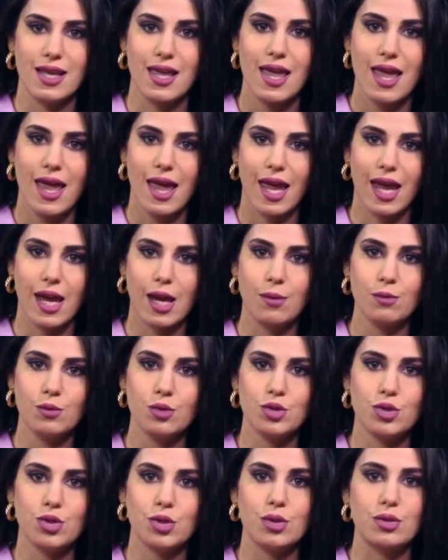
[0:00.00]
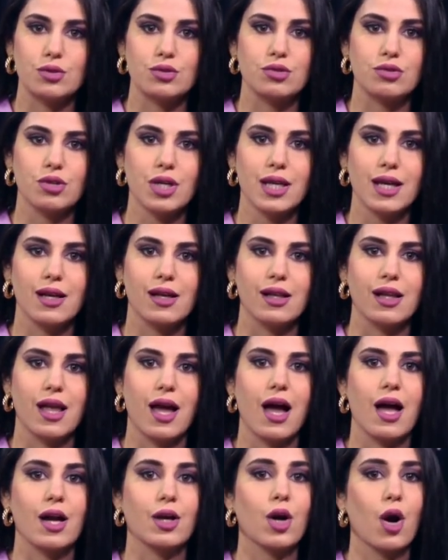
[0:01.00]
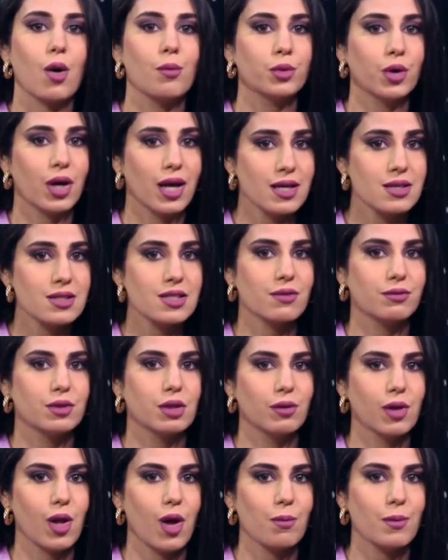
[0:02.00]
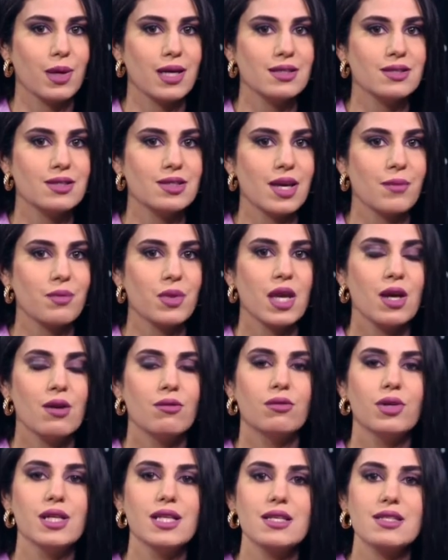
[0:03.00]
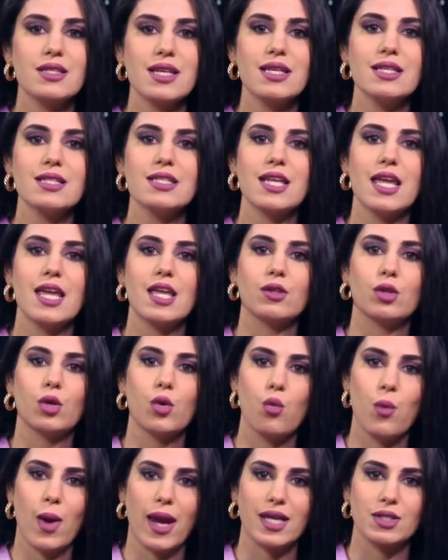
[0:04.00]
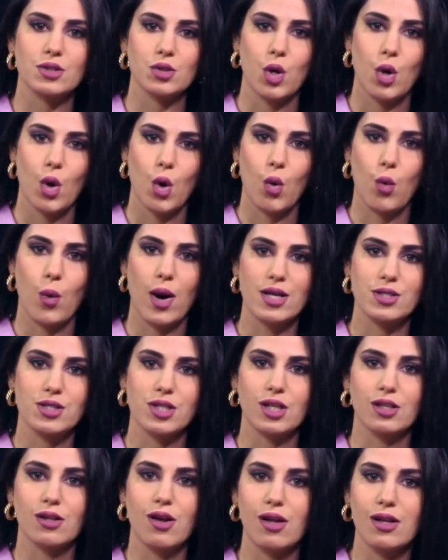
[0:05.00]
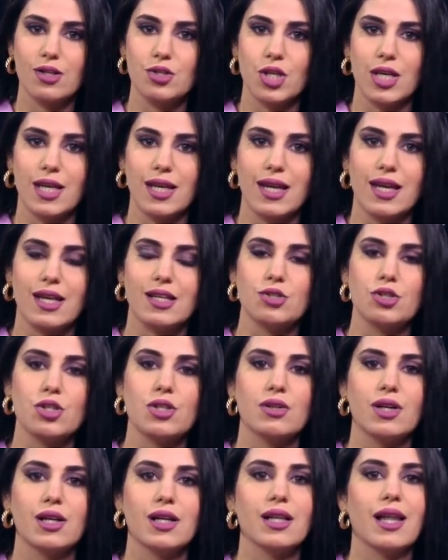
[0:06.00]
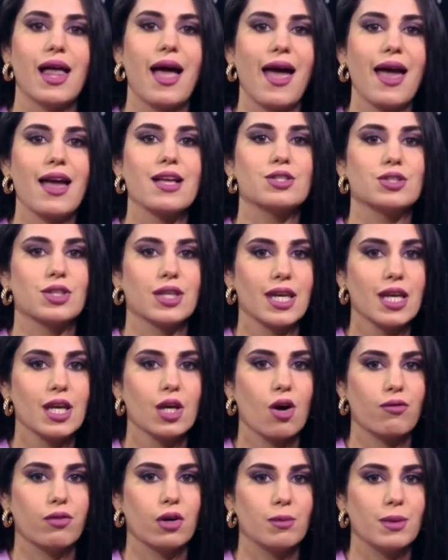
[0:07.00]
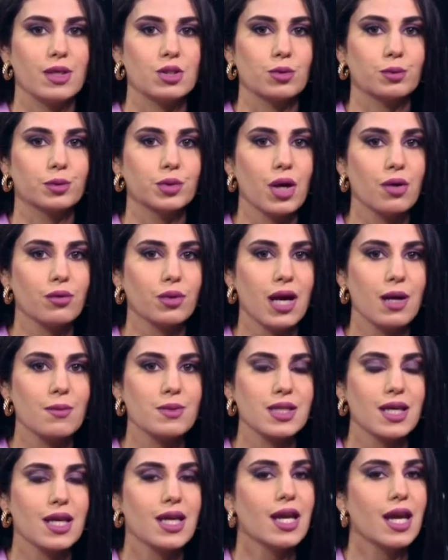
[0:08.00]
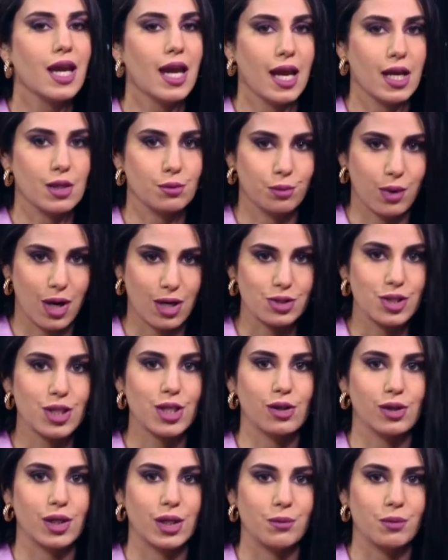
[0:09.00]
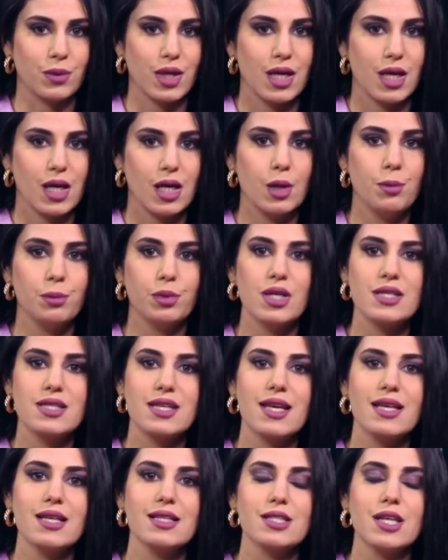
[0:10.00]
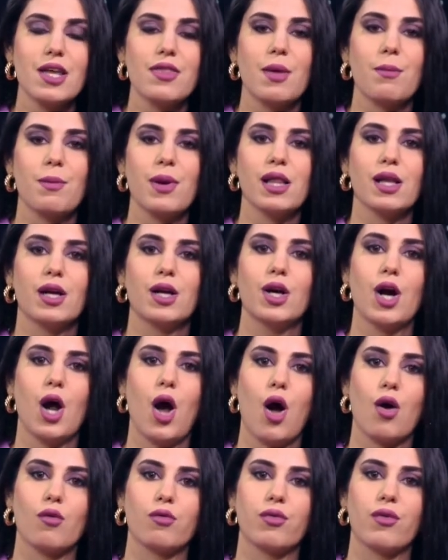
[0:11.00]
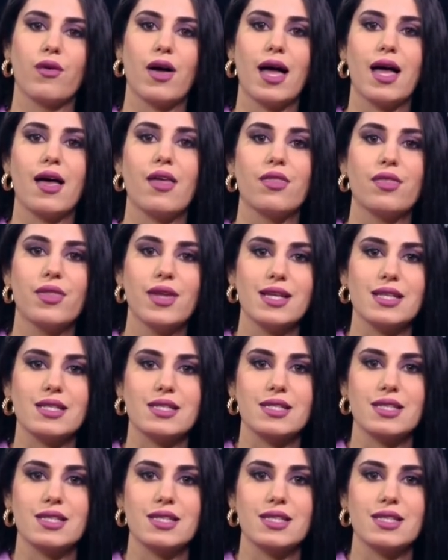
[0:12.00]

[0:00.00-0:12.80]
aimed to trigger a comprehensive development renaissance in Kuwait, where technology in general and e-government programs in particular represent the pillar of this